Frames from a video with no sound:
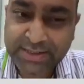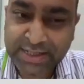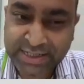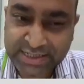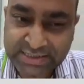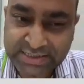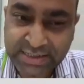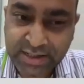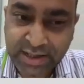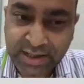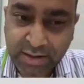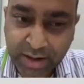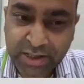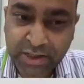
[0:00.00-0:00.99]
is
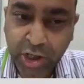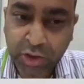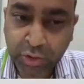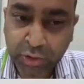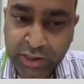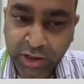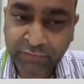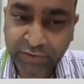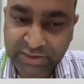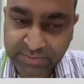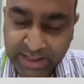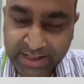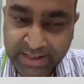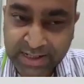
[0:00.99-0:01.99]
palmitoyl oleol
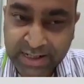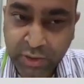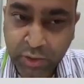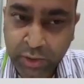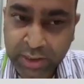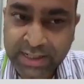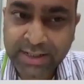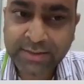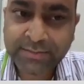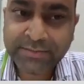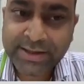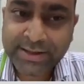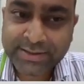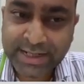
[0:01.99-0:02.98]
phosphatidylcholine.
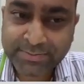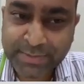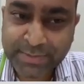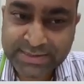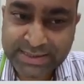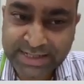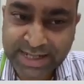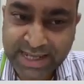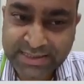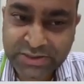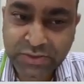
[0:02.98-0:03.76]
That means it has